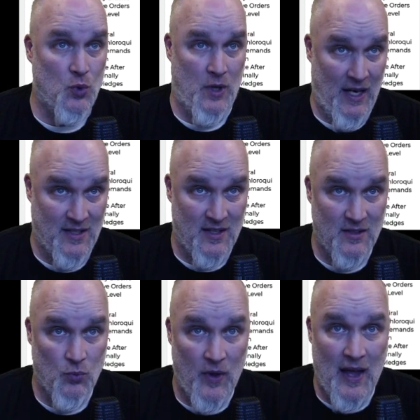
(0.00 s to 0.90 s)
cases
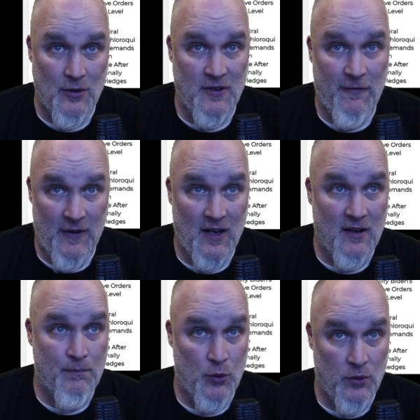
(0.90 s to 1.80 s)
without
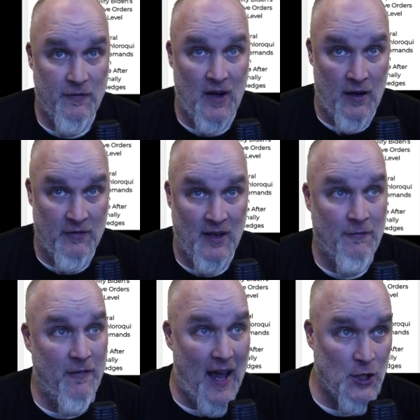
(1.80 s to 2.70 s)
definitive proof of
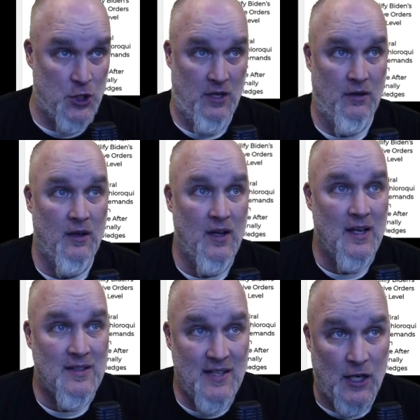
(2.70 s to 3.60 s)
infection.
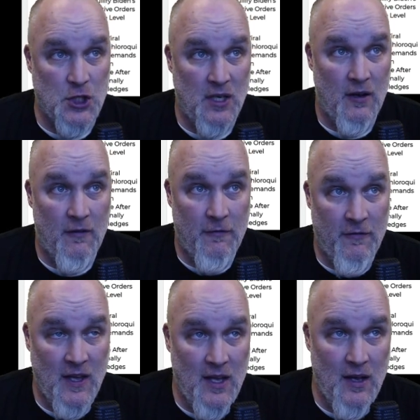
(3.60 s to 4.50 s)
Section
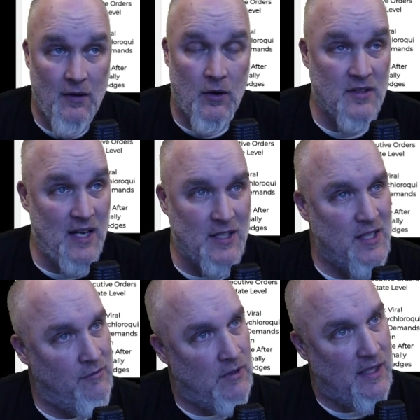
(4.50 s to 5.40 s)
V or
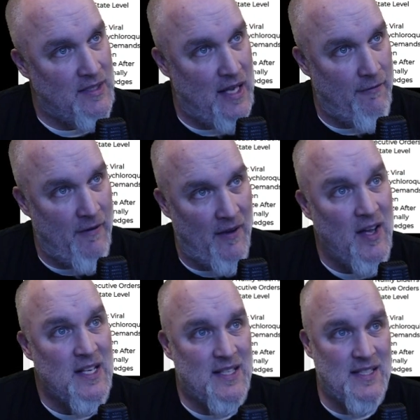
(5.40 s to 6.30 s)
section what is that? 5
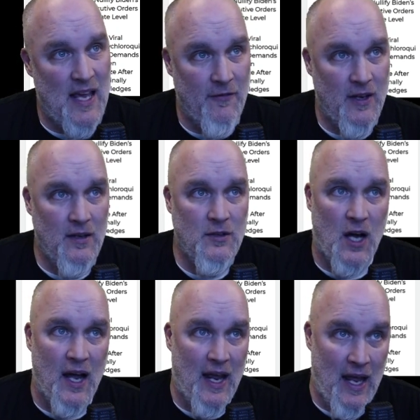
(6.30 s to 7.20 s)

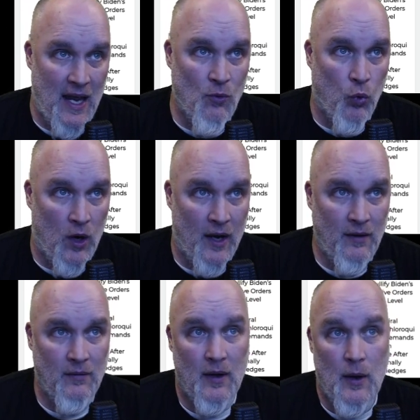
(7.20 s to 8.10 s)
7.A1
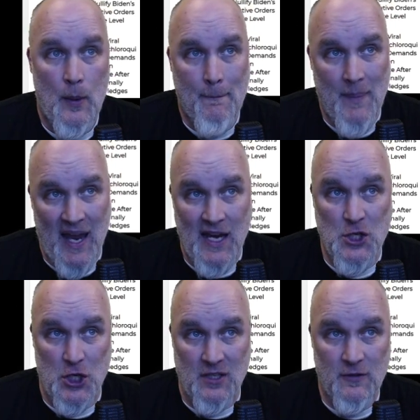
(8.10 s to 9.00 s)

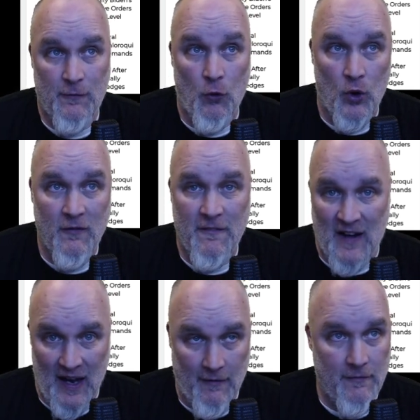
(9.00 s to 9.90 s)
pages four and
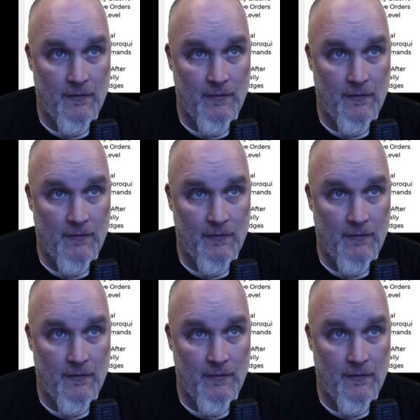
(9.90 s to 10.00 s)
five.